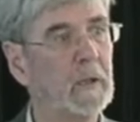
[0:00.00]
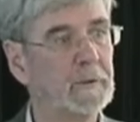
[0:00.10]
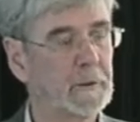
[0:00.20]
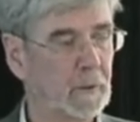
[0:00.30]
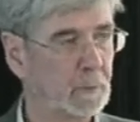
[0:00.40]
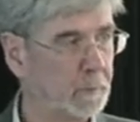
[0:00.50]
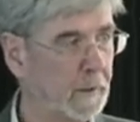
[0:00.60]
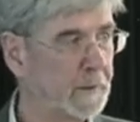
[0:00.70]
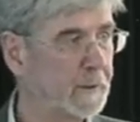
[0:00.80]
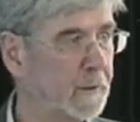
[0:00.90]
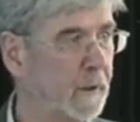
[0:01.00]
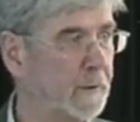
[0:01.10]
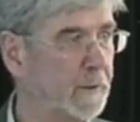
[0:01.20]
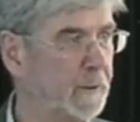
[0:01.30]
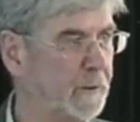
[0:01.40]
So places
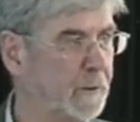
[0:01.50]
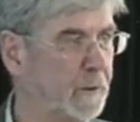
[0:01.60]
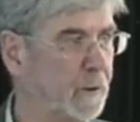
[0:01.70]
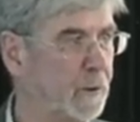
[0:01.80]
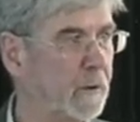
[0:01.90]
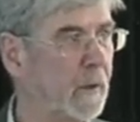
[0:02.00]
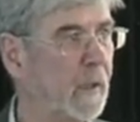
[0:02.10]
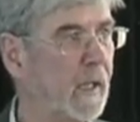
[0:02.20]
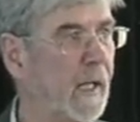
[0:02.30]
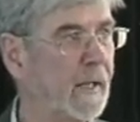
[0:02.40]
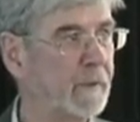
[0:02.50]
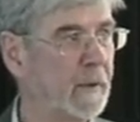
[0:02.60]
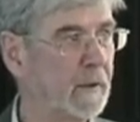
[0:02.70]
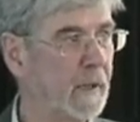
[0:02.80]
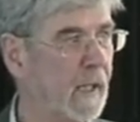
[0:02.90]
like New York are
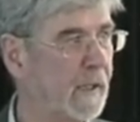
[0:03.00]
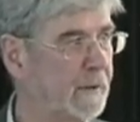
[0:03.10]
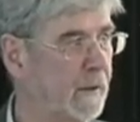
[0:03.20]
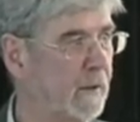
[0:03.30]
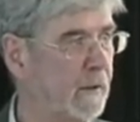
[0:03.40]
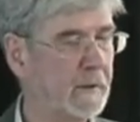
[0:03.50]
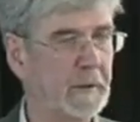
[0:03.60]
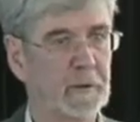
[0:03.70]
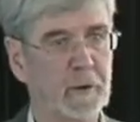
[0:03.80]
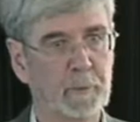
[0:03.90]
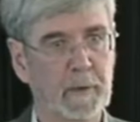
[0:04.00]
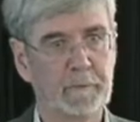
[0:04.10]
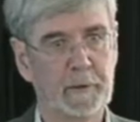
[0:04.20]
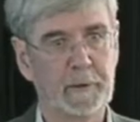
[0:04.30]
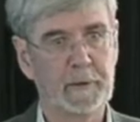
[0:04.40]
having a larger than global
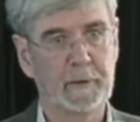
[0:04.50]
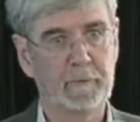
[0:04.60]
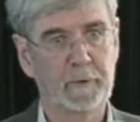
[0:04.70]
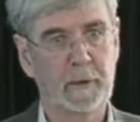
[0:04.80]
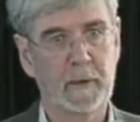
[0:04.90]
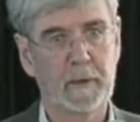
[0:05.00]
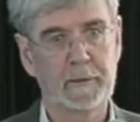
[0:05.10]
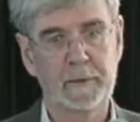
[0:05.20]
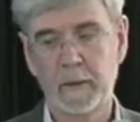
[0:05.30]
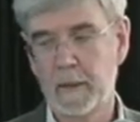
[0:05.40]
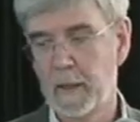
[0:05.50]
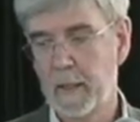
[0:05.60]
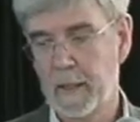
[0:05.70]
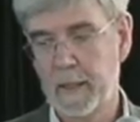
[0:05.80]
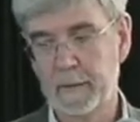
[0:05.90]
average sea level rise,
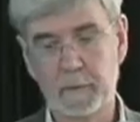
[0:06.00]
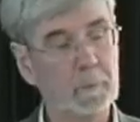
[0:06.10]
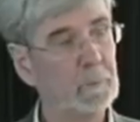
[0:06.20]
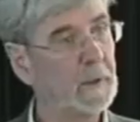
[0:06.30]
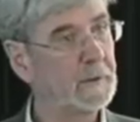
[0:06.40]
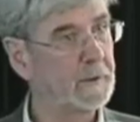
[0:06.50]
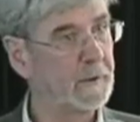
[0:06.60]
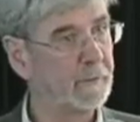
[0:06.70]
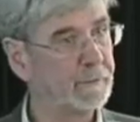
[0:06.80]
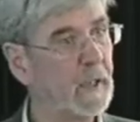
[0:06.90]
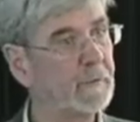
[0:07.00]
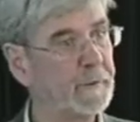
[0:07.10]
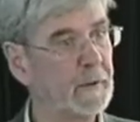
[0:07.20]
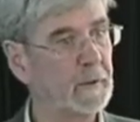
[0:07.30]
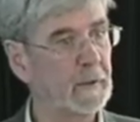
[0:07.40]
and places in the far
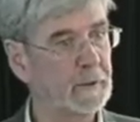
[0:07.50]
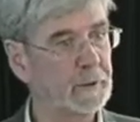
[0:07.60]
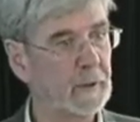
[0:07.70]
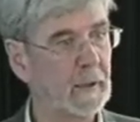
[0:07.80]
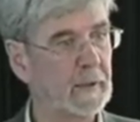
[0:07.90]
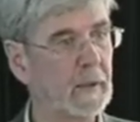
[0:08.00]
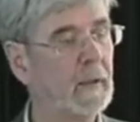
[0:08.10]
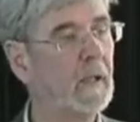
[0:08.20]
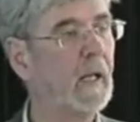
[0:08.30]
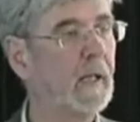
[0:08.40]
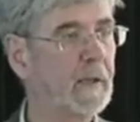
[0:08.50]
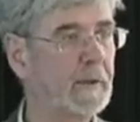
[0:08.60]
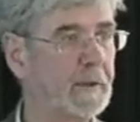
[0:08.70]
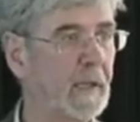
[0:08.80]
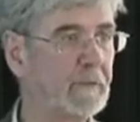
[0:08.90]
field like Australia are
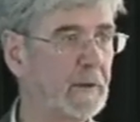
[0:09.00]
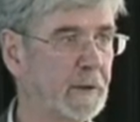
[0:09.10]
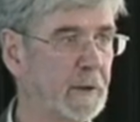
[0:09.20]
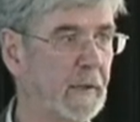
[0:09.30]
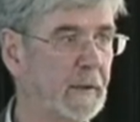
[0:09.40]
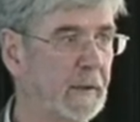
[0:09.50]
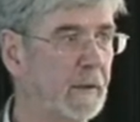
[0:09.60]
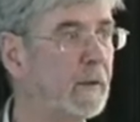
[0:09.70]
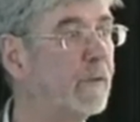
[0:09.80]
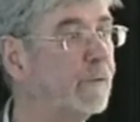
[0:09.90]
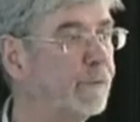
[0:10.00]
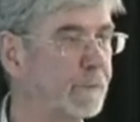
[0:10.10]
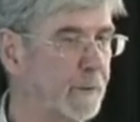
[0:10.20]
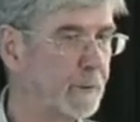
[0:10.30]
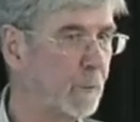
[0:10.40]
actually having a slightly
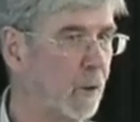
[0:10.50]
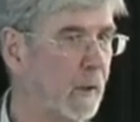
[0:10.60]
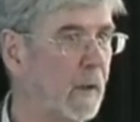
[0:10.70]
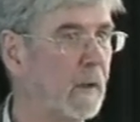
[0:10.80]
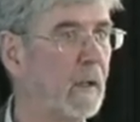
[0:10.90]
smaller